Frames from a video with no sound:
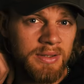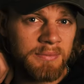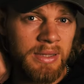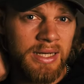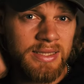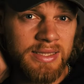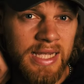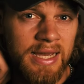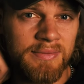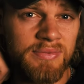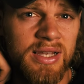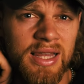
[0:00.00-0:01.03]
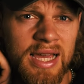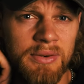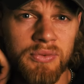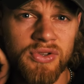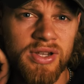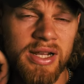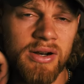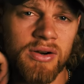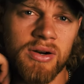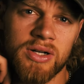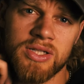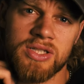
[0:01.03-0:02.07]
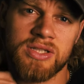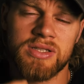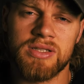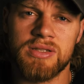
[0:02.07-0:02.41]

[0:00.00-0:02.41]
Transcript: But yeah, the light was kind of harsh.